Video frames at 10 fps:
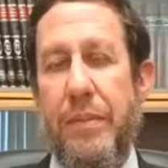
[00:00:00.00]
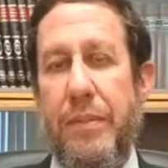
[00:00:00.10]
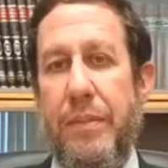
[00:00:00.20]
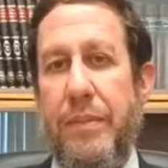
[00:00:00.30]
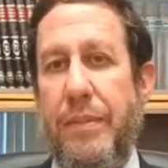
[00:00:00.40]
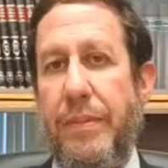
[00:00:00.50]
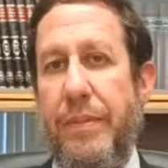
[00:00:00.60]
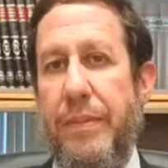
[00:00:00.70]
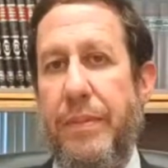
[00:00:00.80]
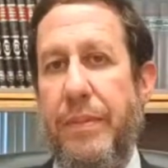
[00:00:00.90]

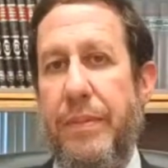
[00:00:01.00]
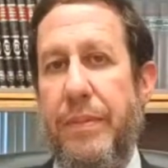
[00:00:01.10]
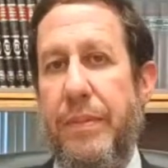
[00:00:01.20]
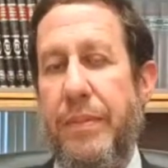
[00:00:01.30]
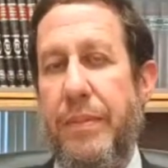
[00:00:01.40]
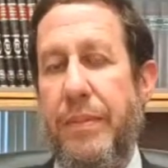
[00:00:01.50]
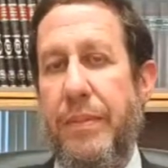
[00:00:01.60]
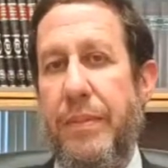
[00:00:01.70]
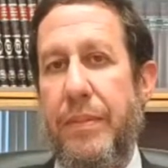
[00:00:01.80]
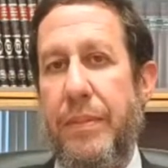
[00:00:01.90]

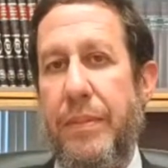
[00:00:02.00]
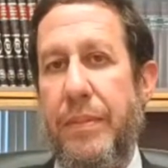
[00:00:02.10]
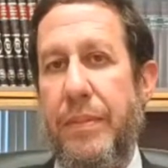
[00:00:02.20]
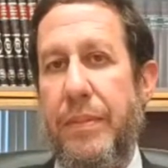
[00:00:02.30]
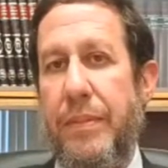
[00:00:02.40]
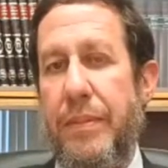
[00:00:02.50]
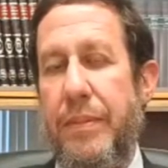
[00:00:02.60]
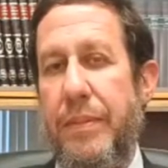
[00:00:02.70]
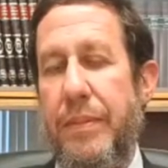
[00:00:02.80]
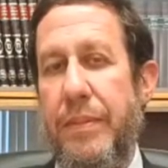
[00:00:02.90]

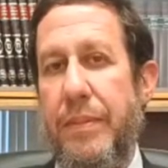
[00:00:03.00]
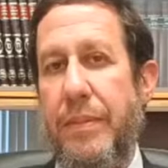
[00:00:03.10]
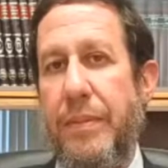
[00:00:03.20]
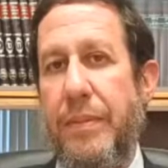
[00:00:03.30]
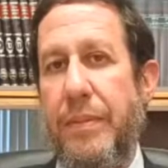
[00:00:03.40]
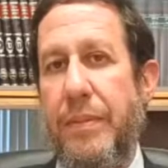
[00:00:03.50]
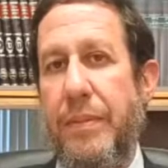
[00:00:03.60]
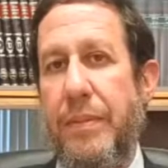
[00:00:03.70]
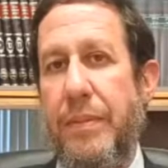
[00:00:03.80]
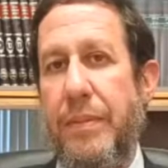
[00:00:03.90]

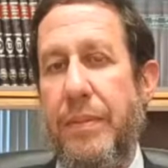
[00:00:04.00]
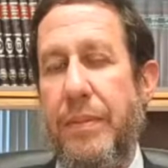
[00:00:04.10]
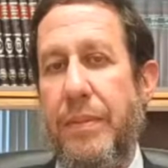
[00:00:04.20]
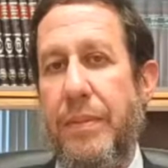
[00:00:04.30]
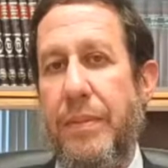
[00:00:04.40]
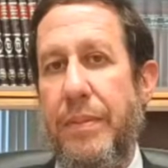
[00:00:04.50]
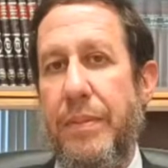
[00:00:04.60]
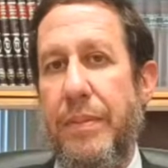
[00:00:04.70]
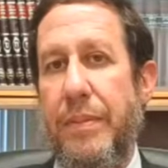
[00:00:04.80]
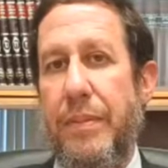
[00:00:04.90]

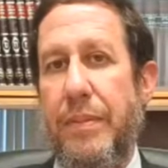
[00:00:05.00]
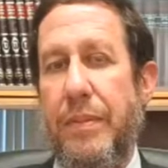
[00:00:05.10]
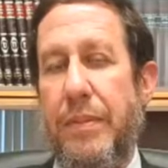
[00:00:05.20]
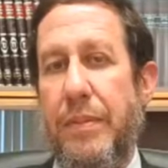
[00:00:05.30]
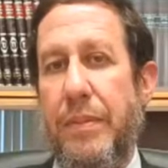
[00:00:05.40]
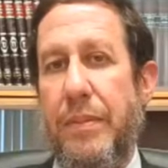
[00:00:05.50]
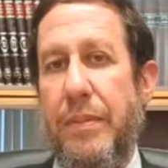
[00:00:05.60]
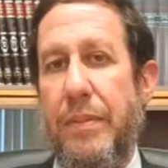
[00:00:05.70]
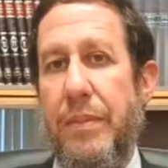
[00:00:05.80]
No words are spoken by the person on screen.